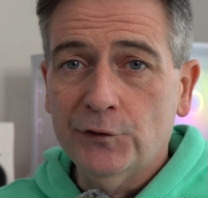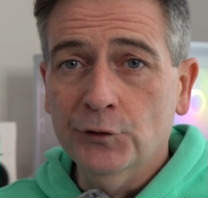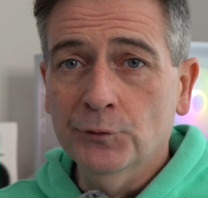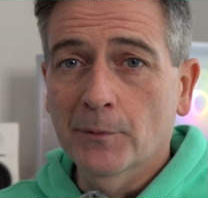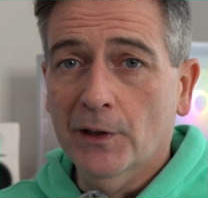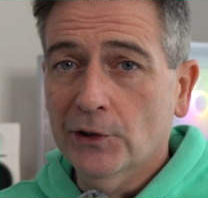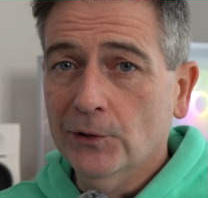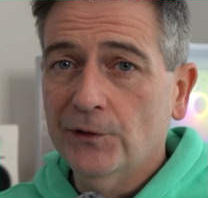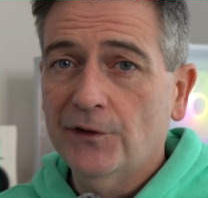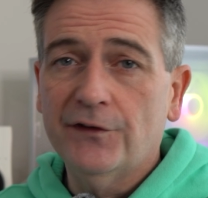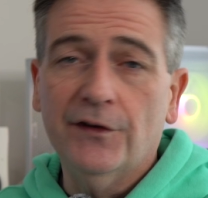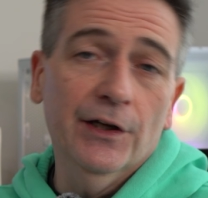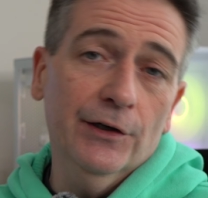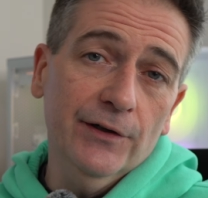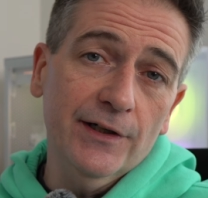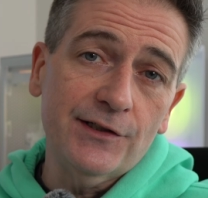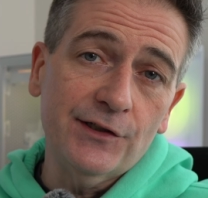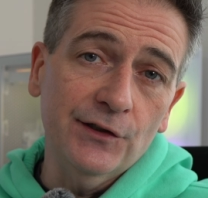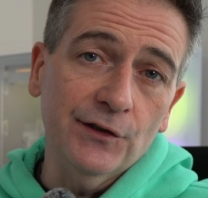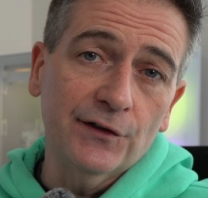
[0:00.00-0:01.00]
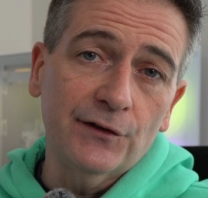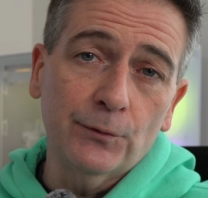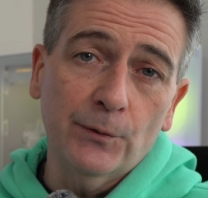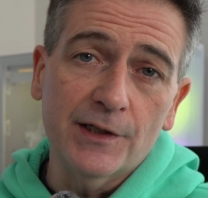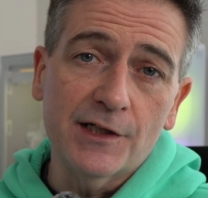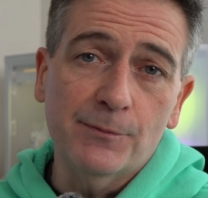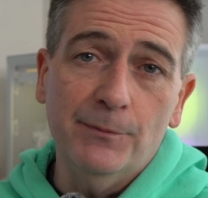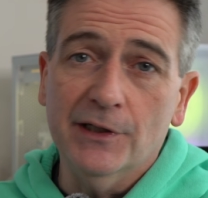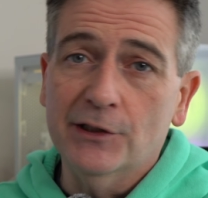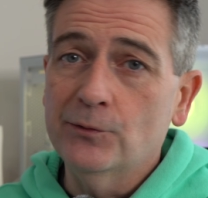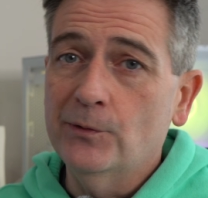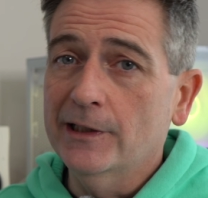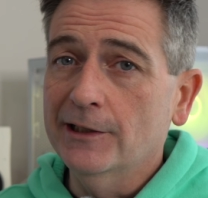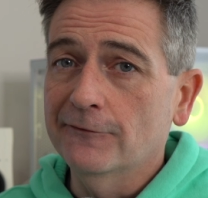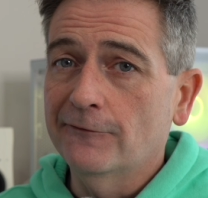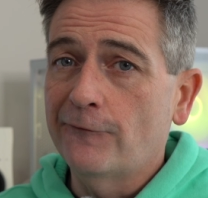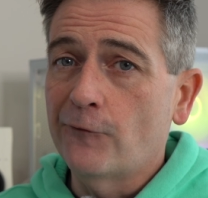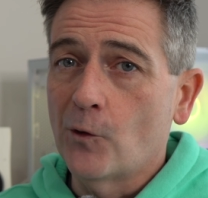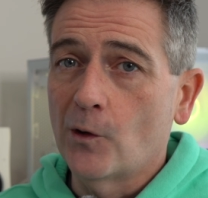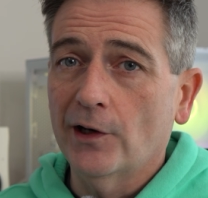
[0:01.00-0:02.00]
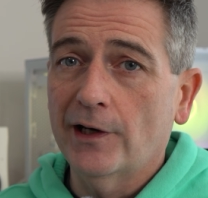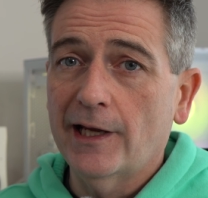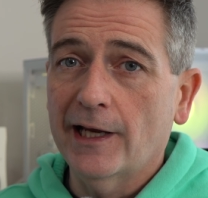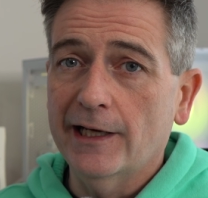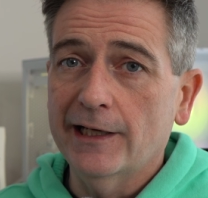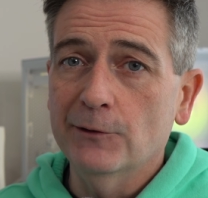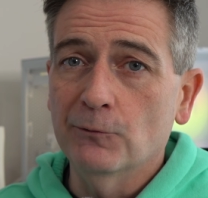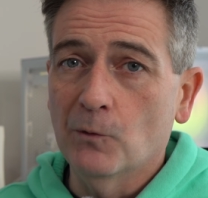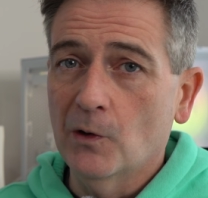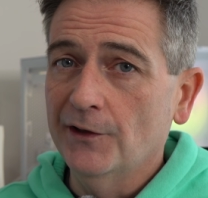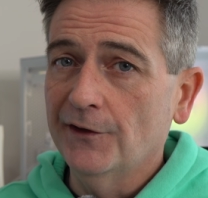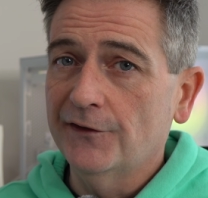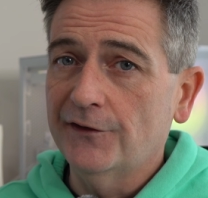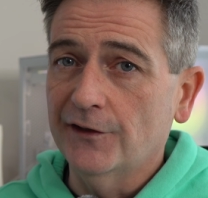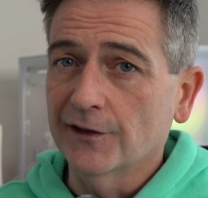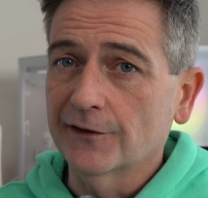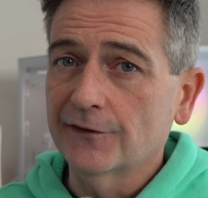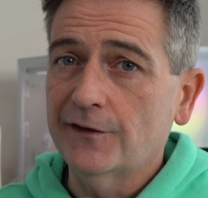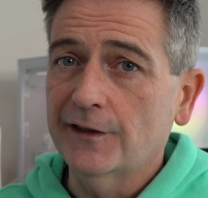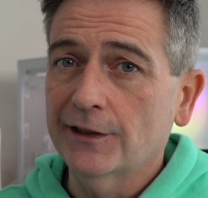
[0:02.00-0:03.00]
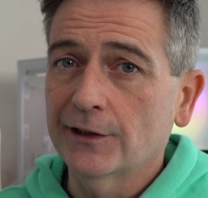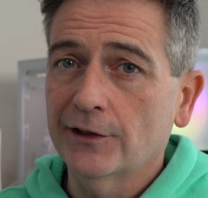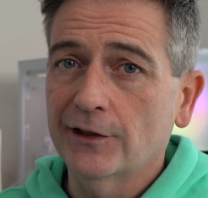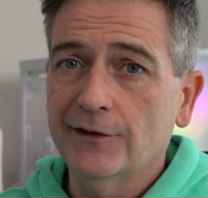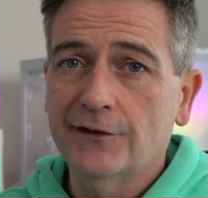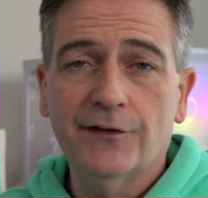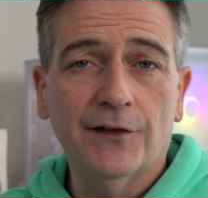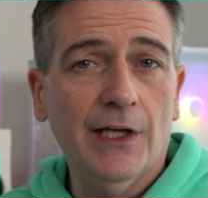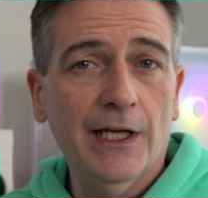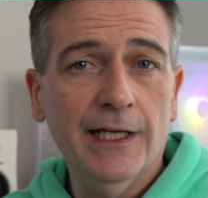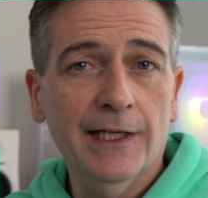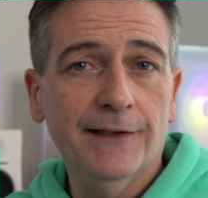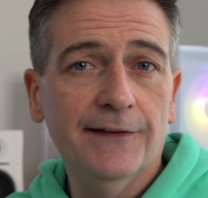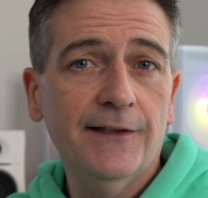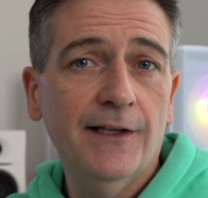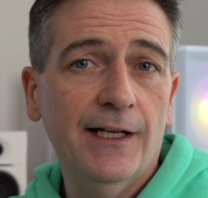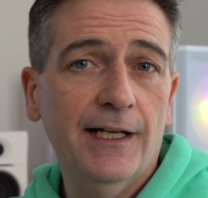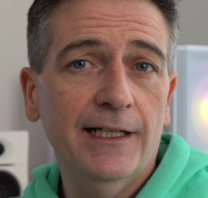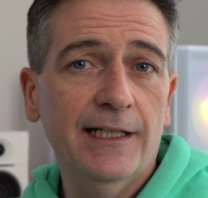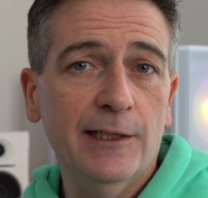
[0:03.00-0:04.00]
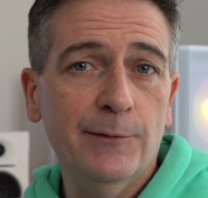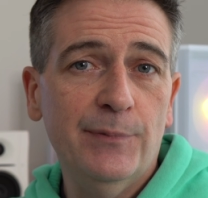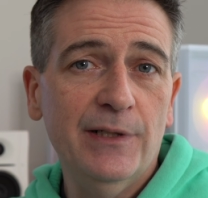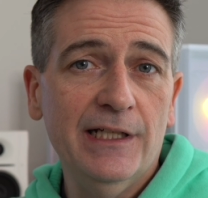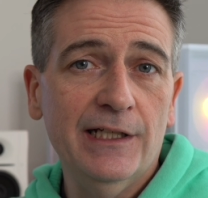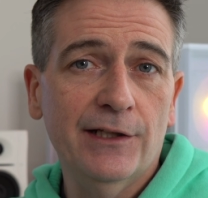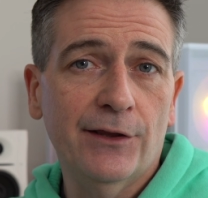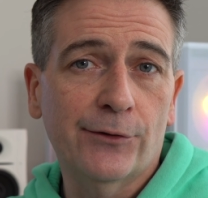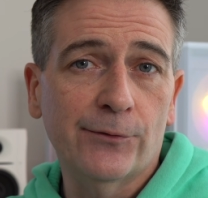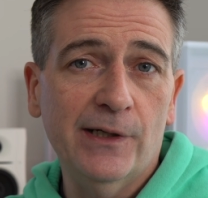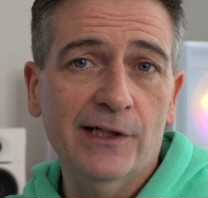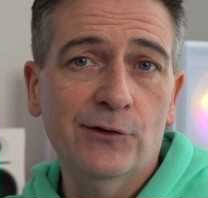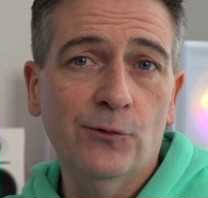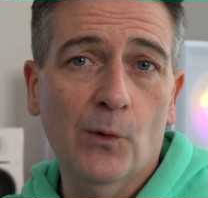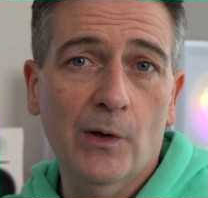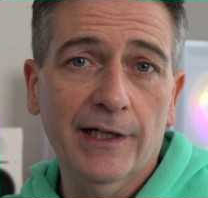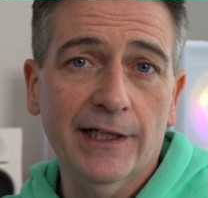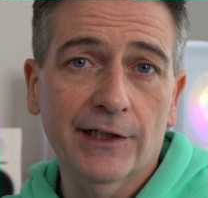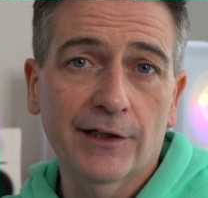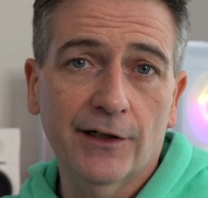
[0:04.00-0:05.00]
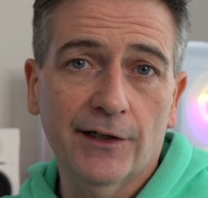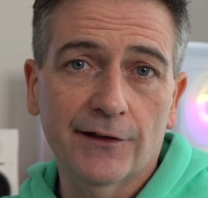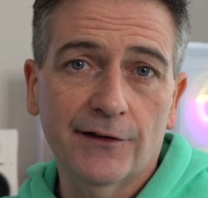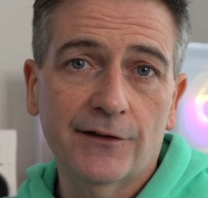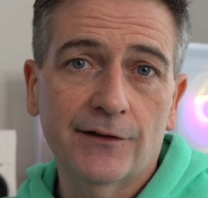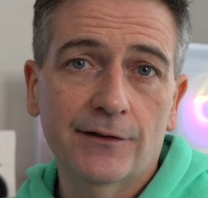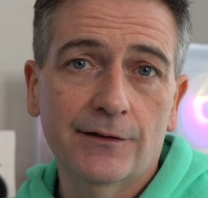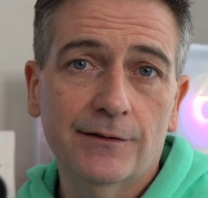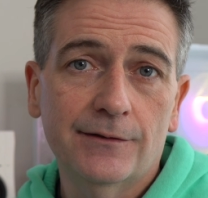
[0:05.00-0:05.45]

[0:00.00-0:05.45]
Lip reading: two modes that let you switch between 4K 160Hz and 1080p 320Hz.